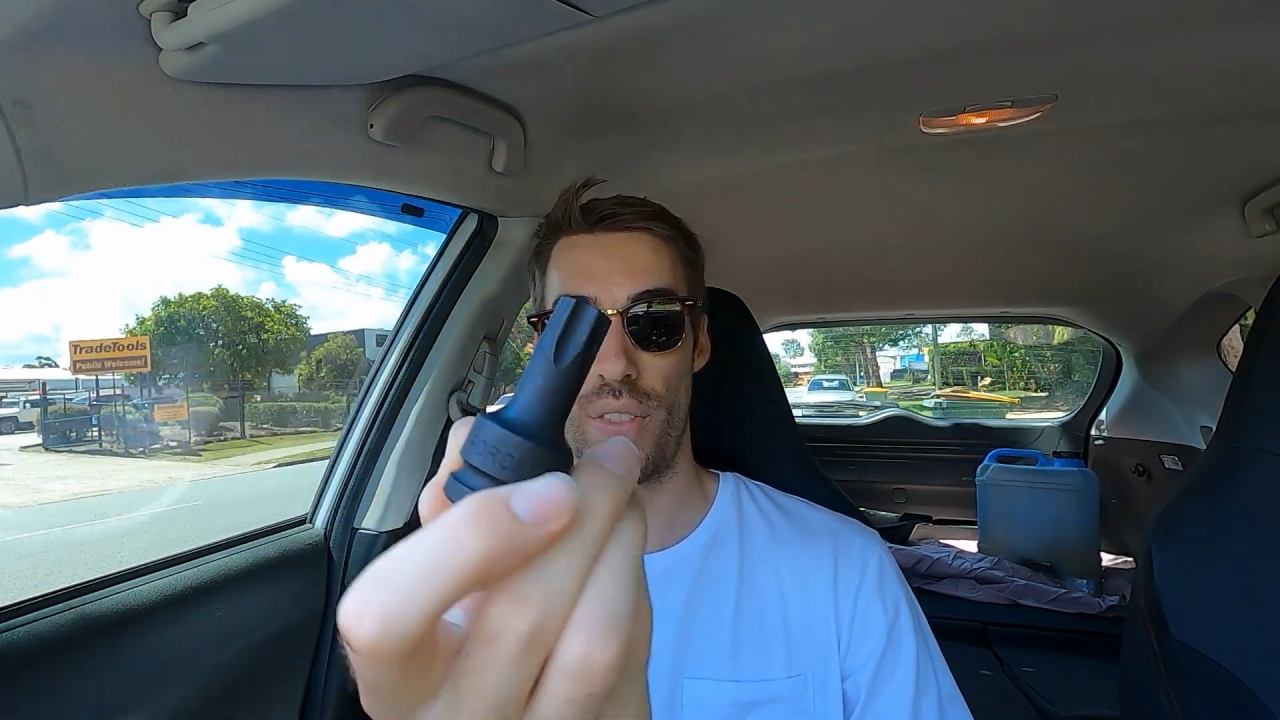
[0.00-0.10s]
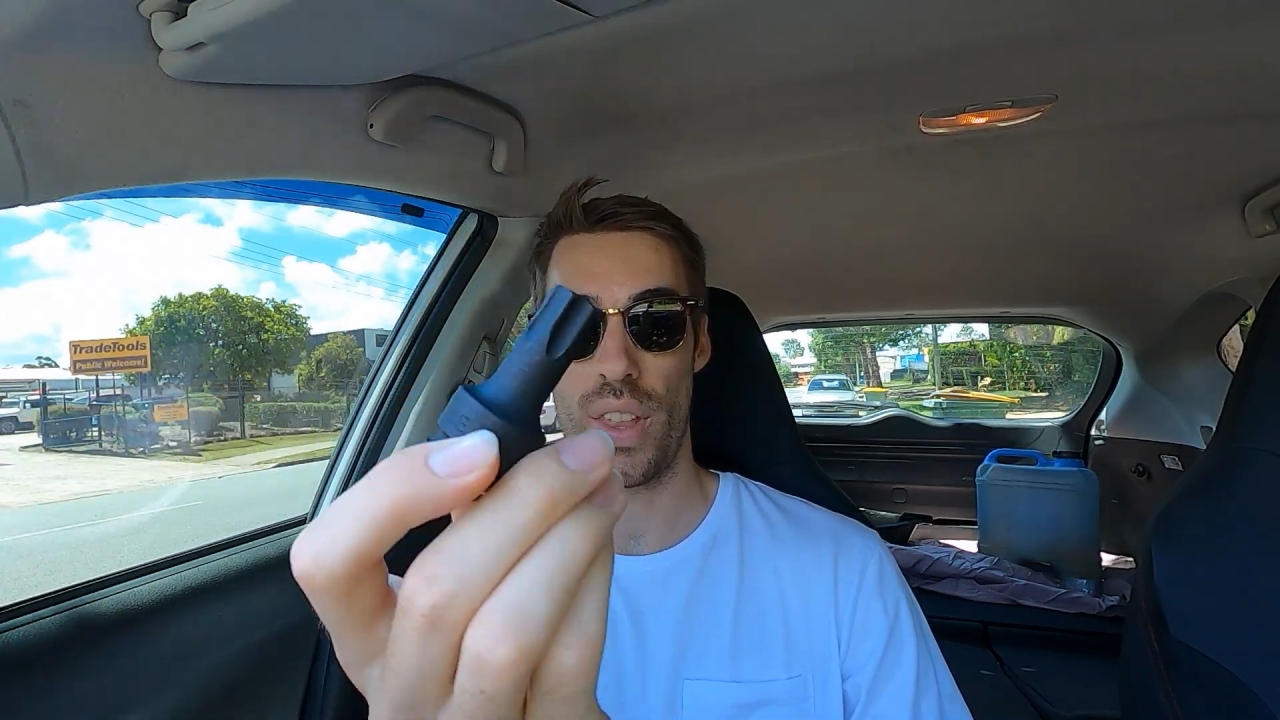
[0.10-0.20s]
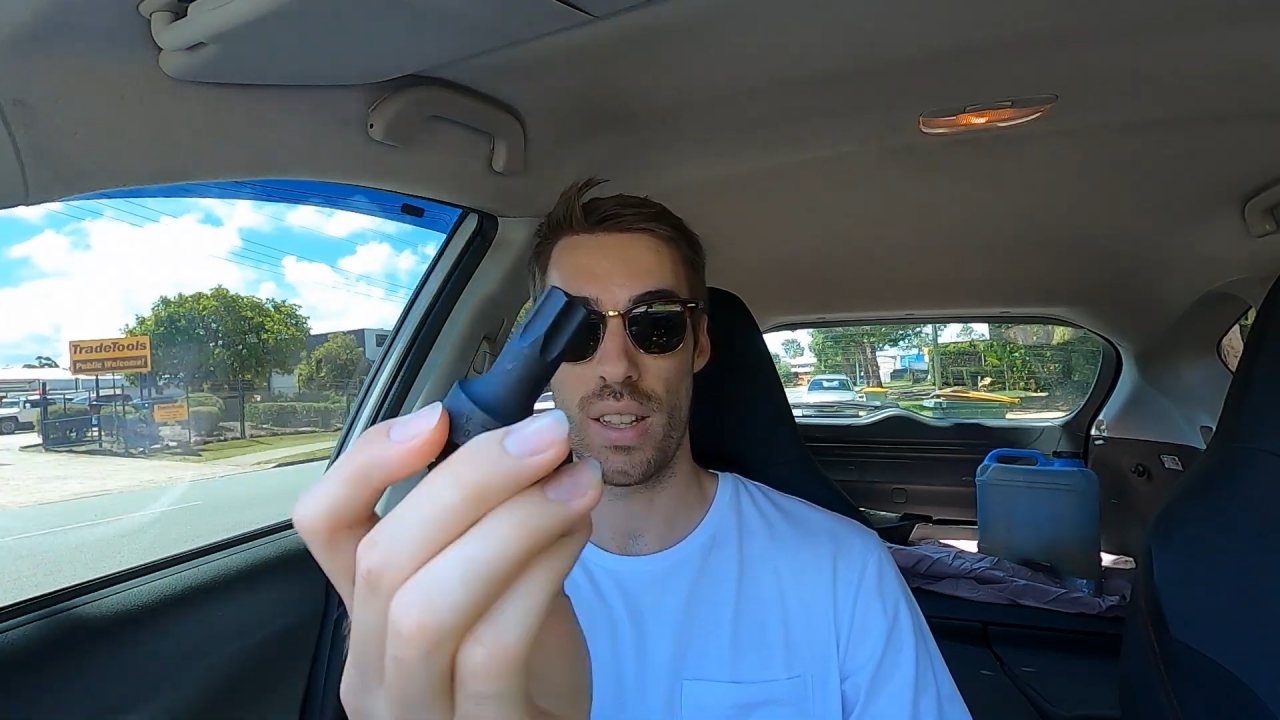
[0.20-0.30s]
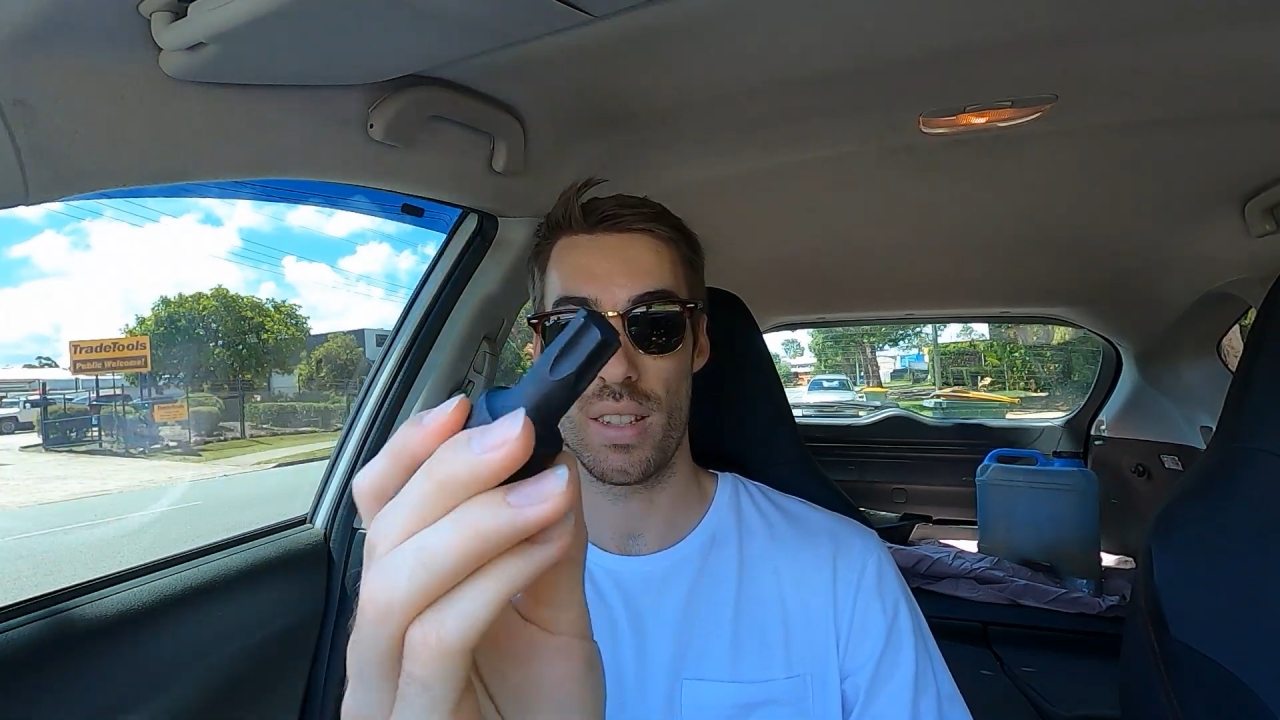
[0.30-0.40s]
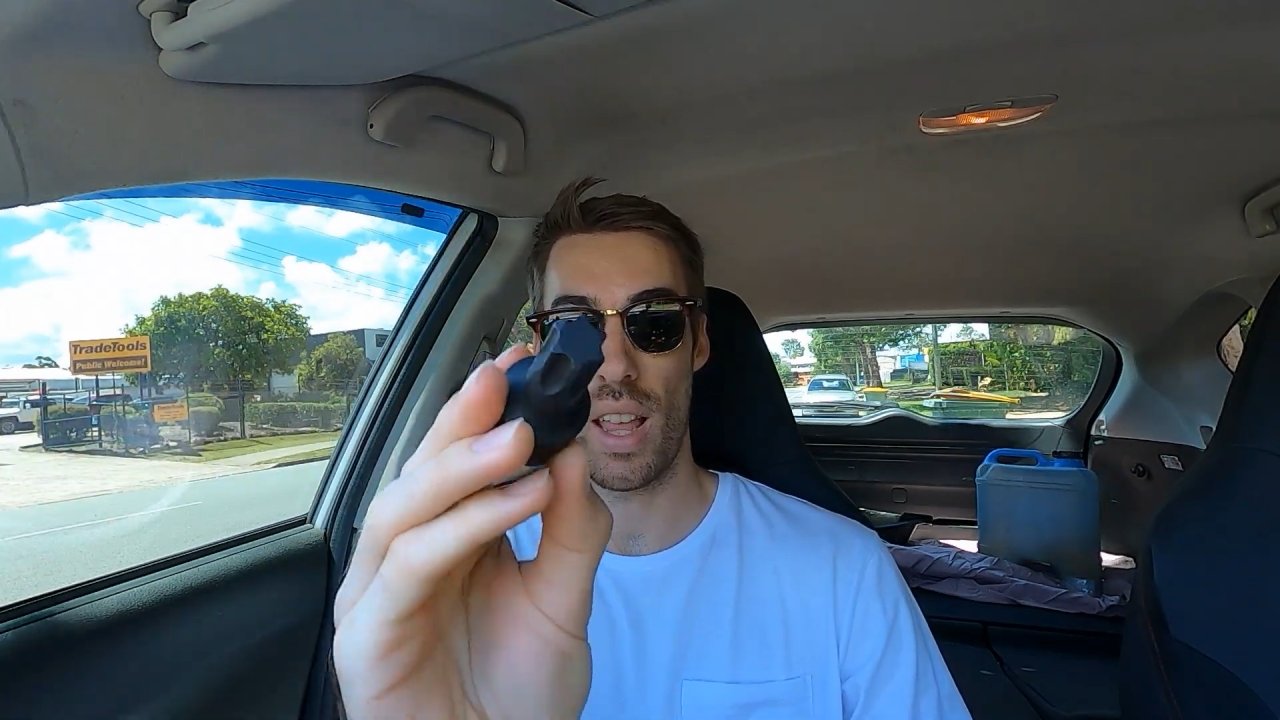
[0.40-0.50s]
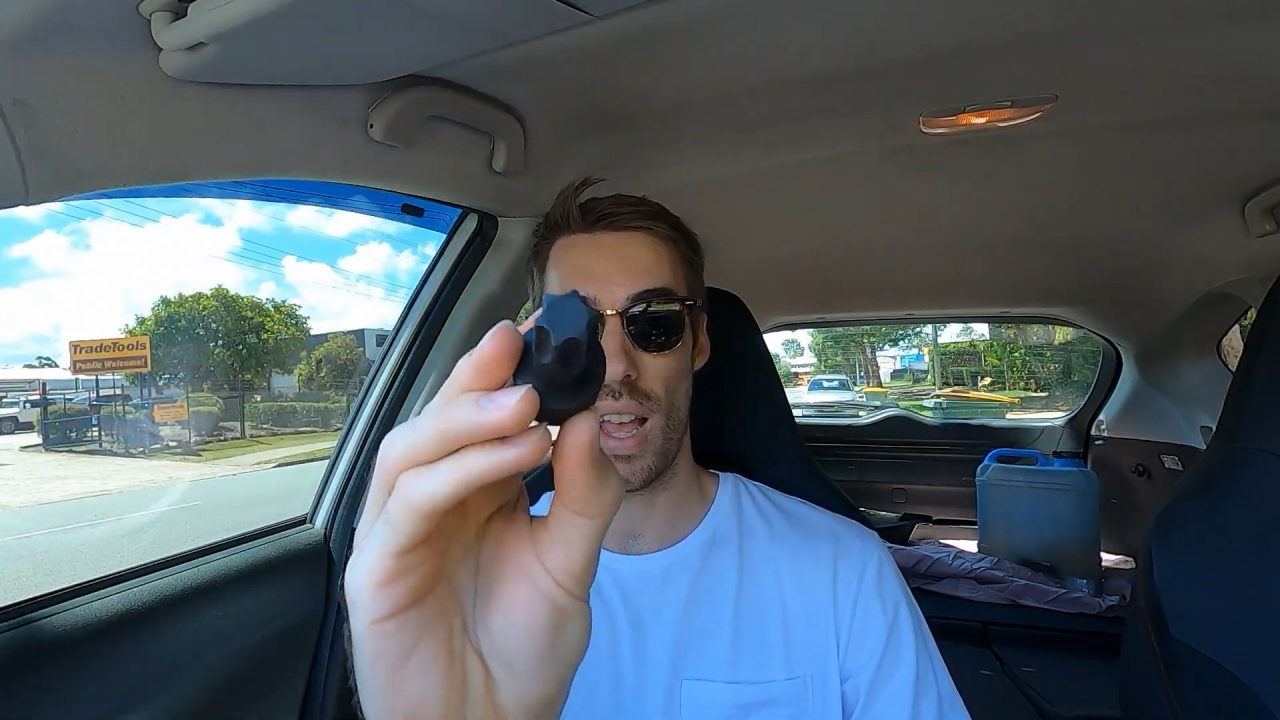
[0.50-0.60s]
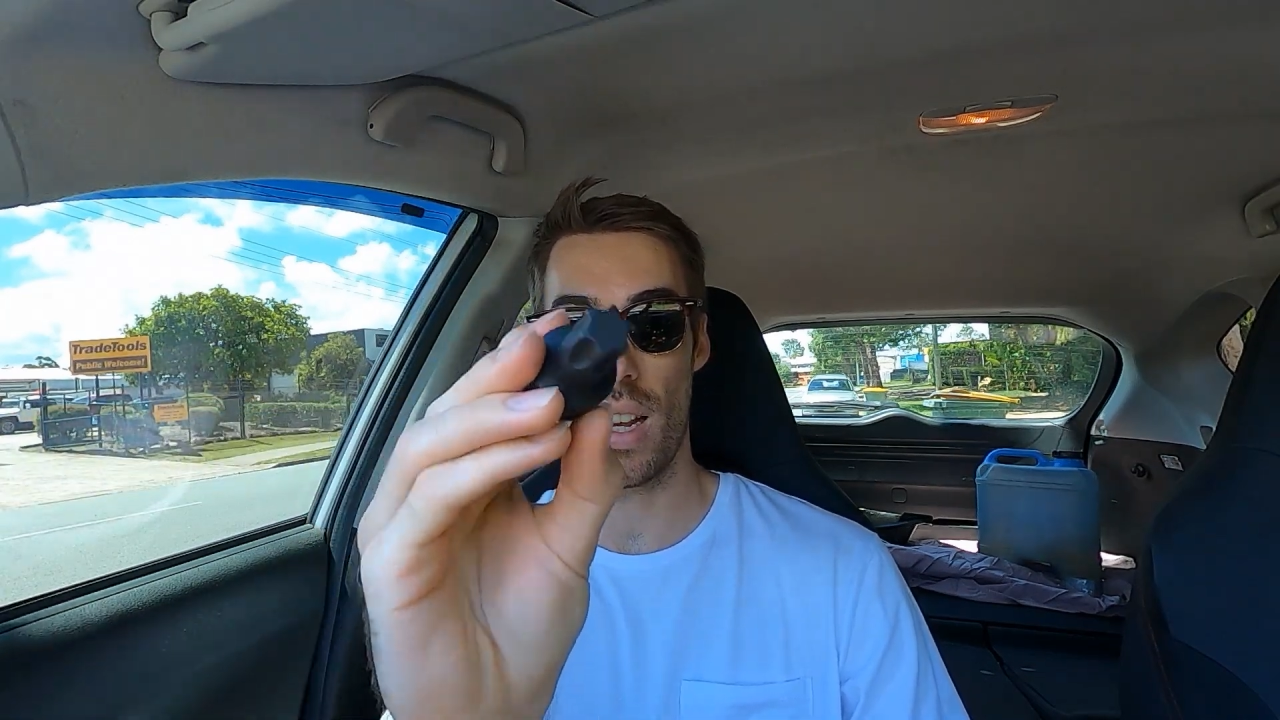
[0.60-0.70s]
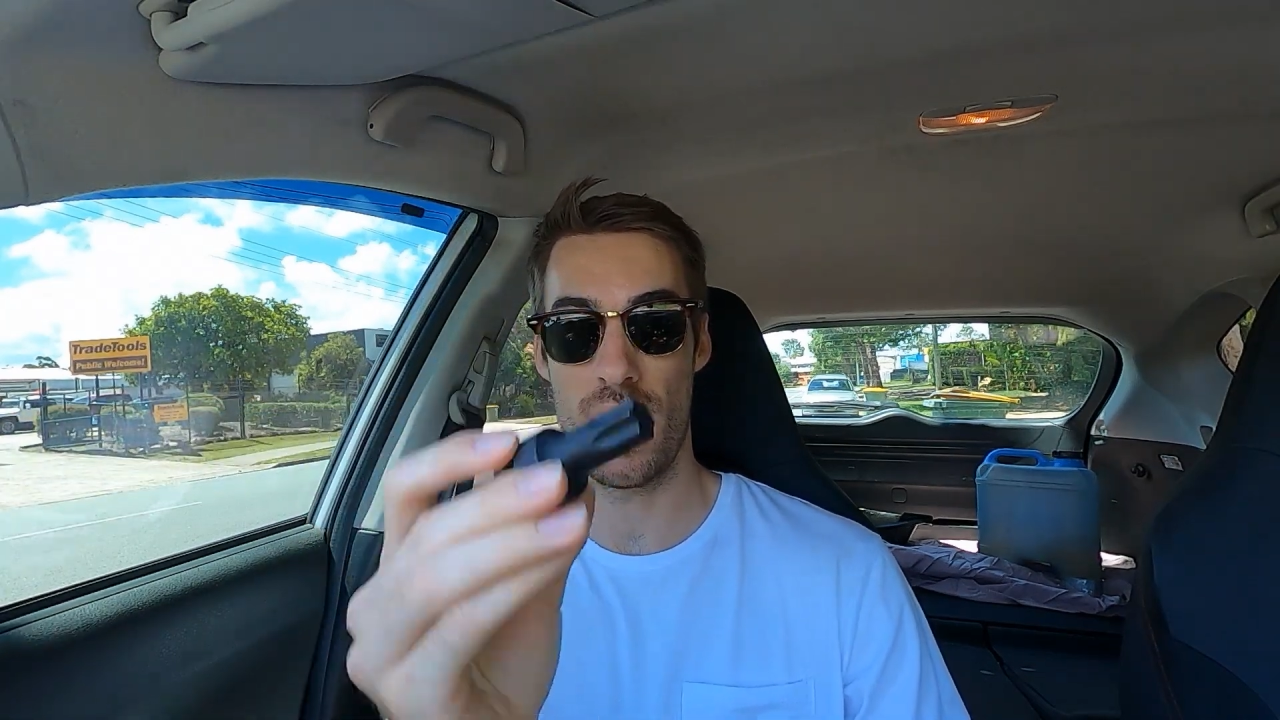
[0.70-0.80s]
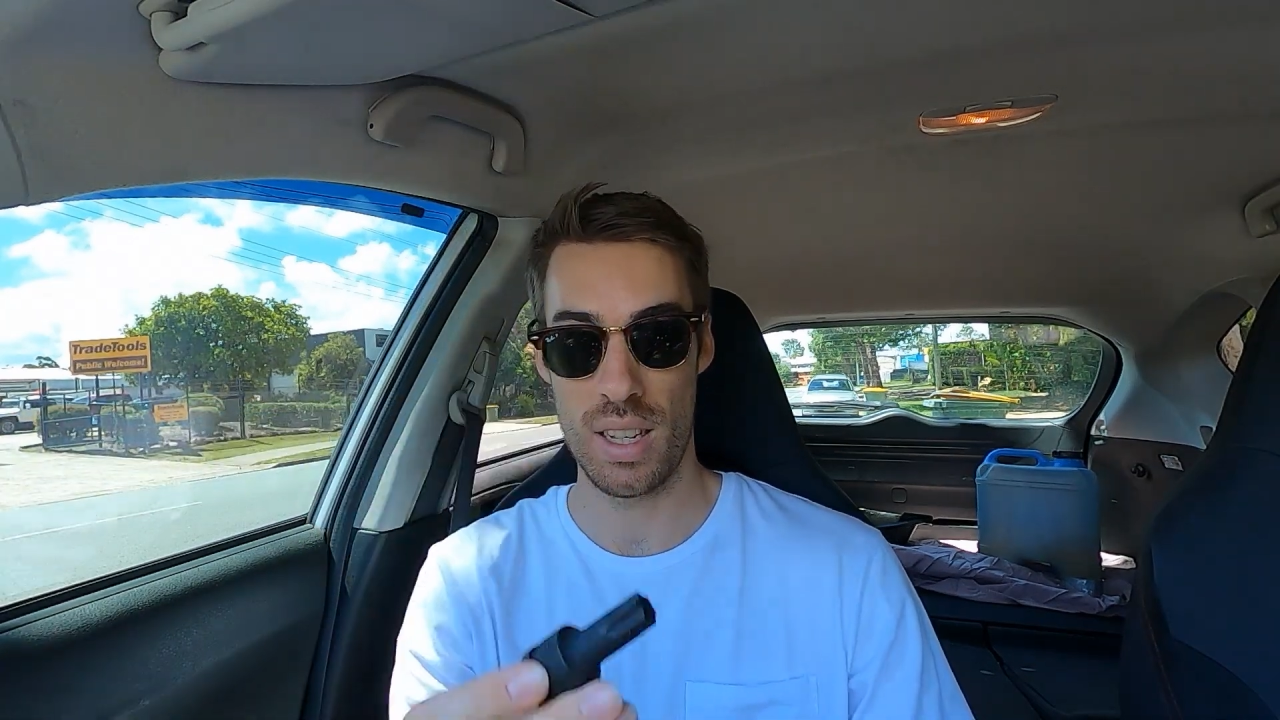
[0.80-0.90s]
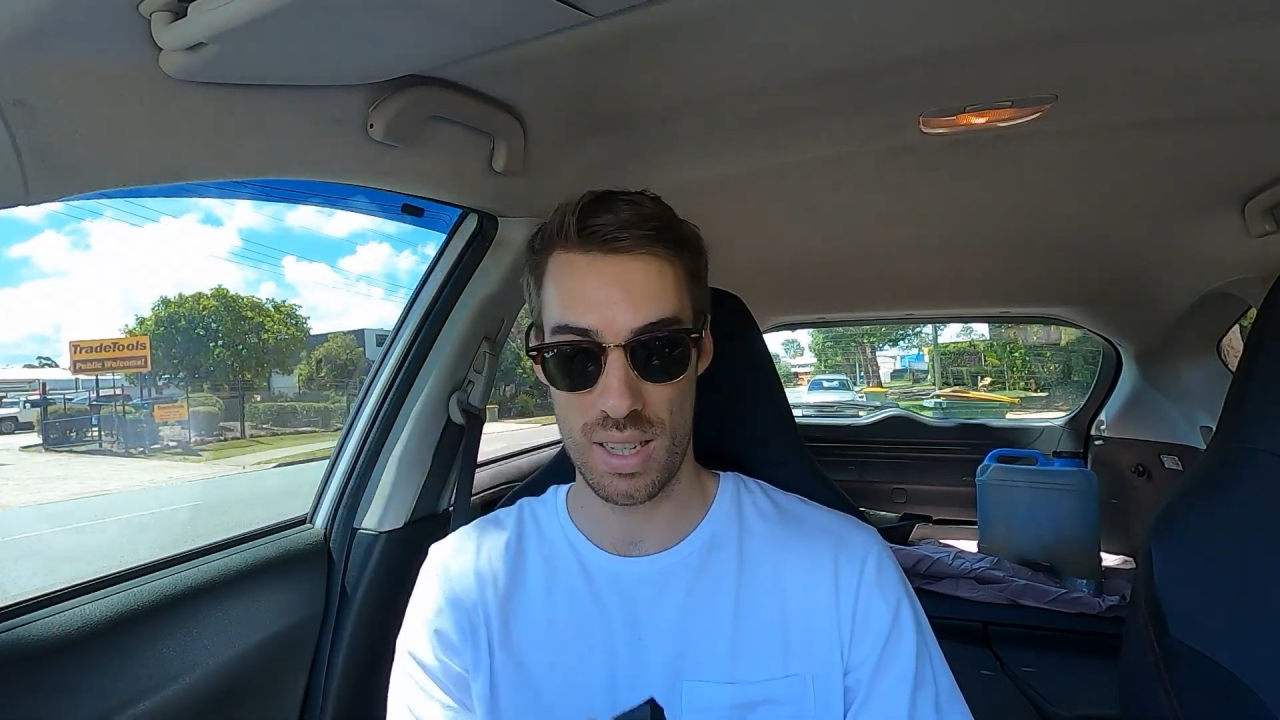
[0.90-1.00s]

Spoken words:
that's that.